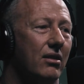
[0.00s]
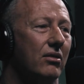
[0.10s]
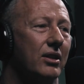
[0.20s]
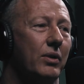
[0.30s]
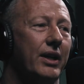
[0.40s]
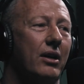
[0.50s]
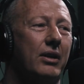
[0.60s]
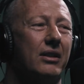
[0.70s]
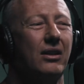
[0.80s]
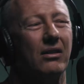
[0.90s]
It's not like we're
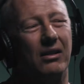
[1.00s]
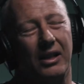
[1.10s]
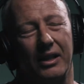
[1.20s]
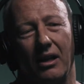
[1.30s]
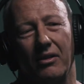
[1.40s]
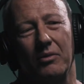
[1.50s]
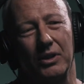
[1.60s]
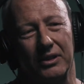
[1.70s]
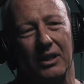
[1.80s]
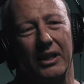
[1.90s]
going, I don't know,
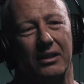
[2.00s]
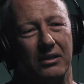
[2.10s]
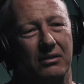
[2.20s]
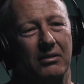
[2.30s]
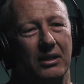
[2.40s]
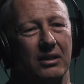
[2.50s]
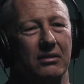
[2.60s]
we're still out to,